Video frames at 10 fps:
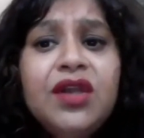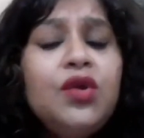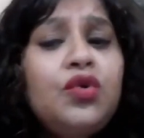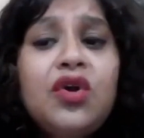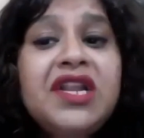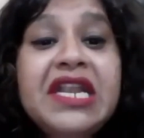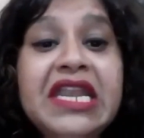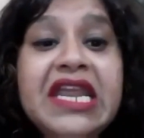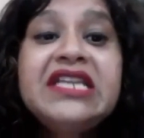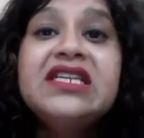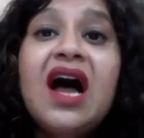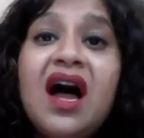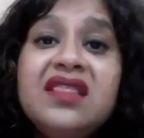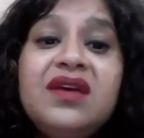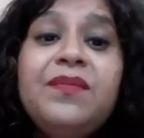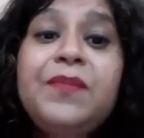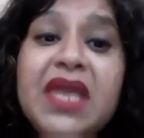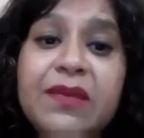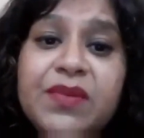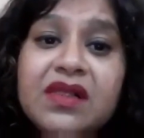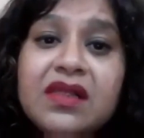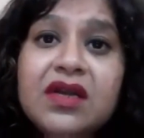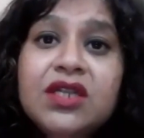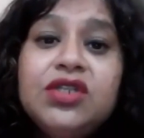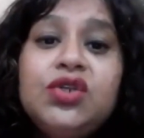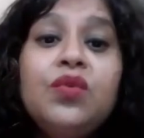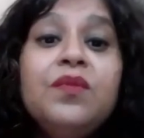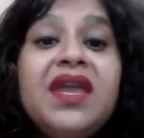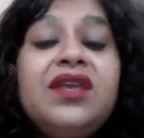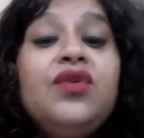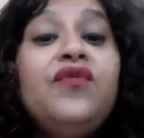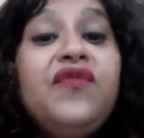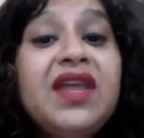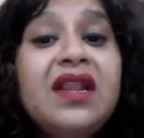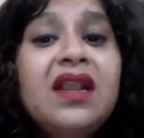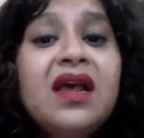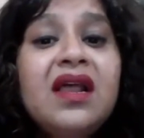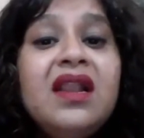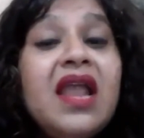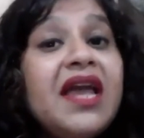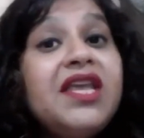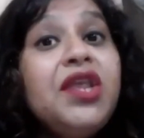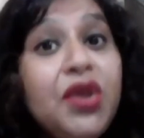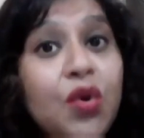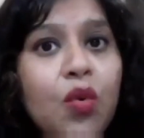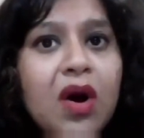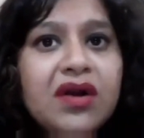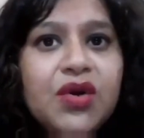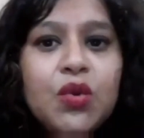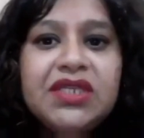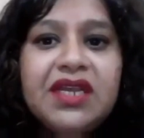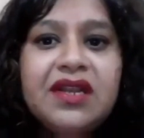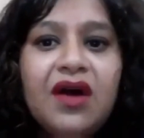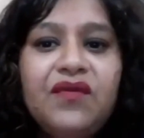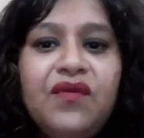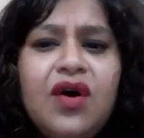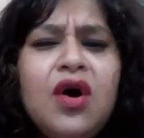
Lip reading: you don't need other people to make you feel like you are good enough.